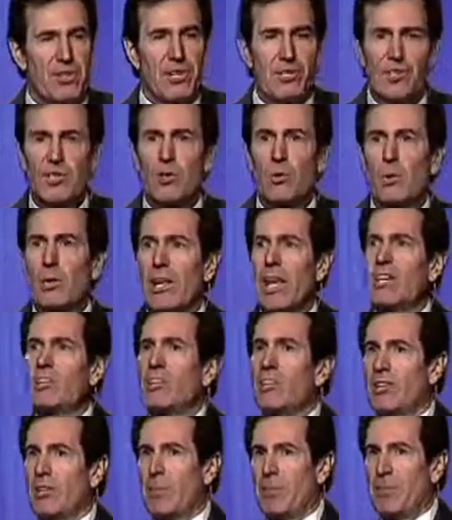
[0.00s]
This is a
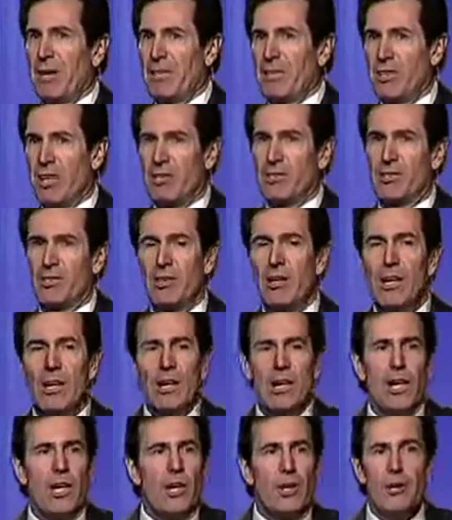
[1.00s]
relationship business.
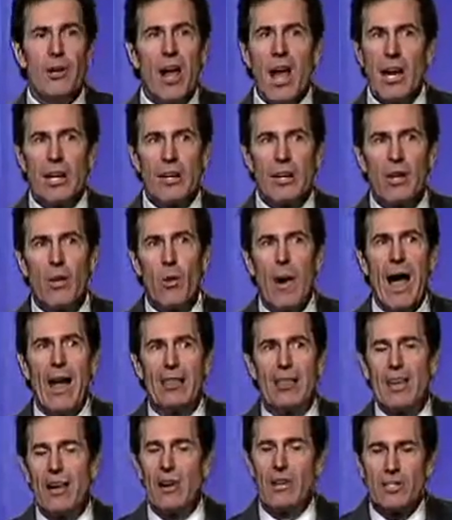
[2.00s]
You're not going to go
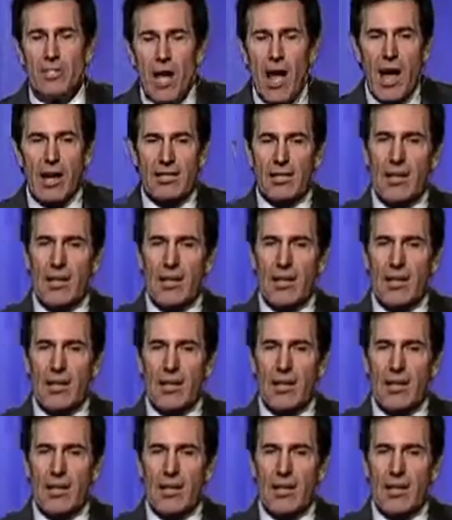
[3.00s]
out there and talk